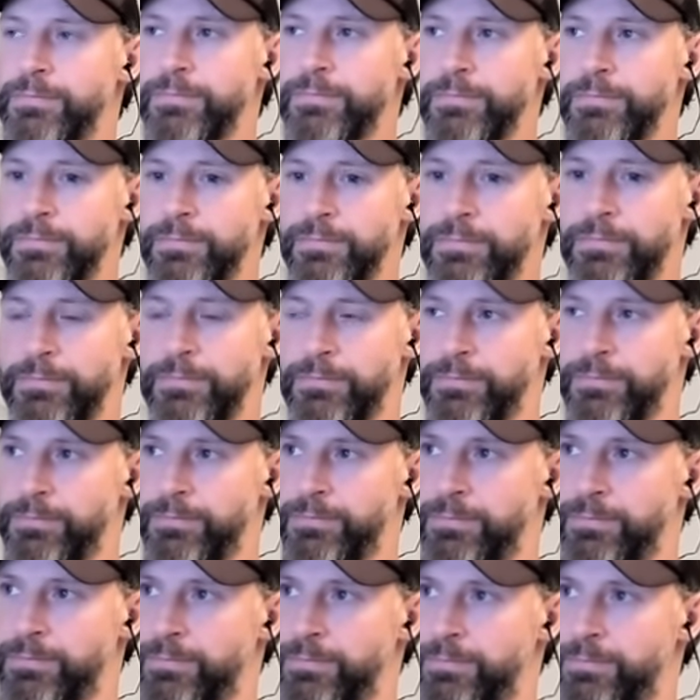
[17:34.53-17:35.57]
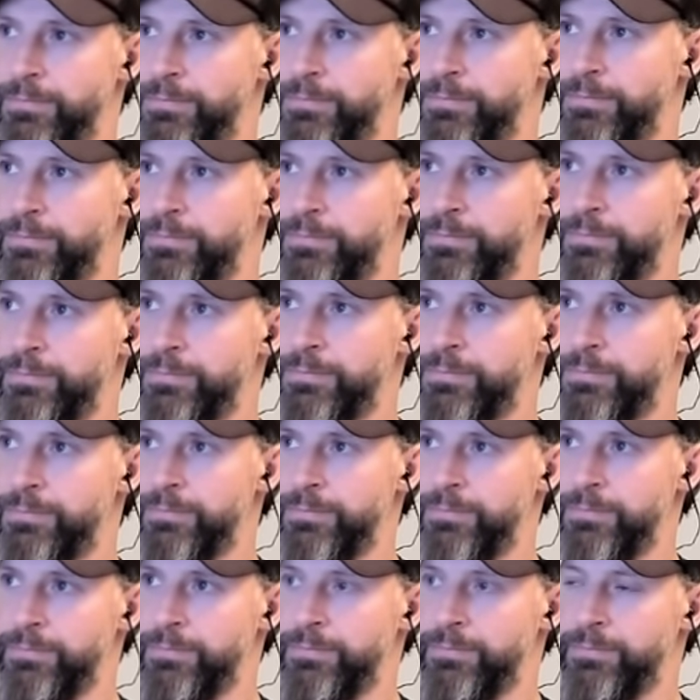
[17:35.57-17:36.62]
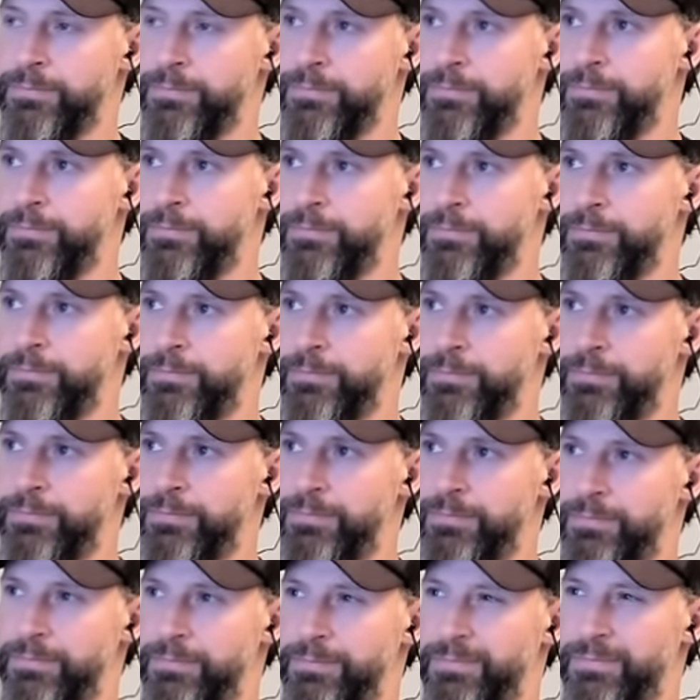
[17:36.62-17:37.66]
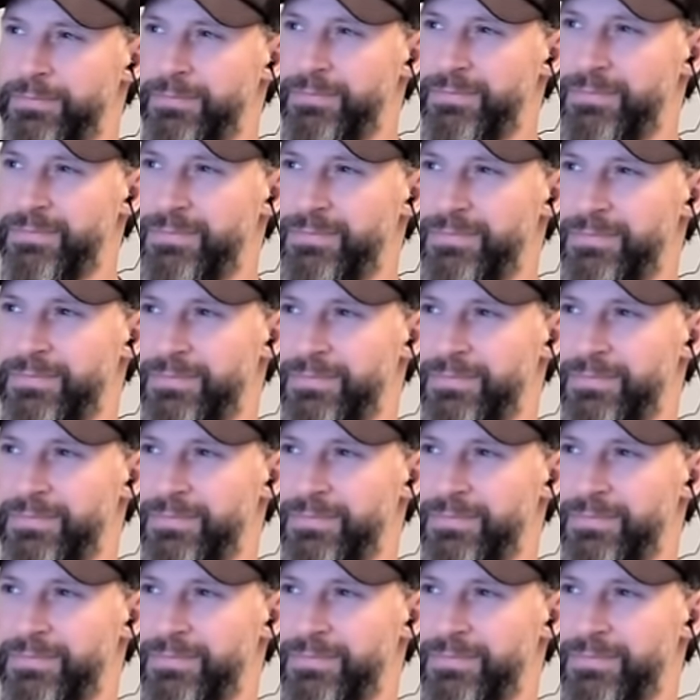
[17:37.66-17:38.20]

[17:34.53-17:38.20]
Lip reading: No words are spoken by the person on screen.